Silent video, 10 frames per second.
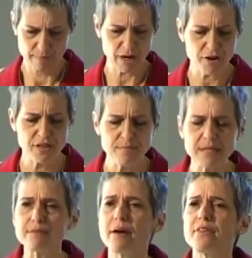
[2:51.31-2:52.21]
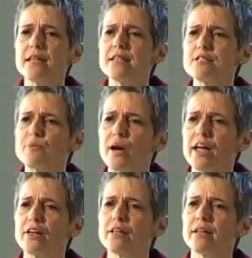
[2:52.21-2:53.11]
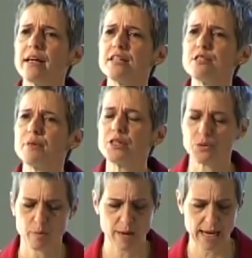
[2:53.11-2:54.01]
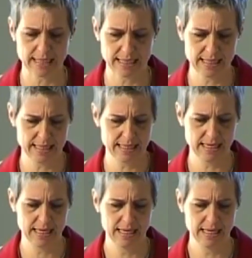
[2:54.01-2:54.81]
But our theme this month is prayer and spiritual practice.